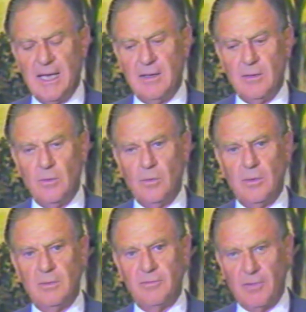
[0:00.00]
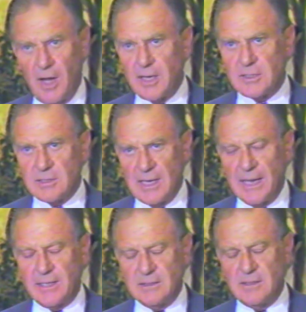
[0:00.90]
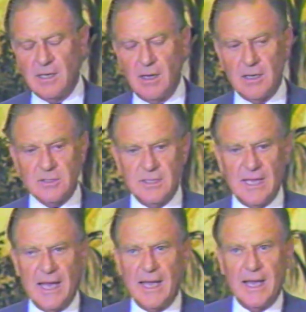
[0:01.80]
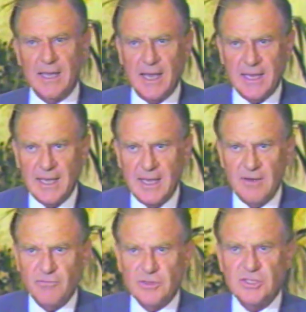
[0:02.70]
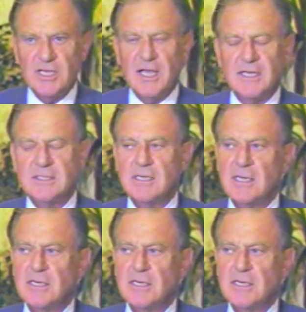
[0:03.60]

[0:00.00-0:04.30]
It, honestly, I can say honestly, I, I, I can't foresee us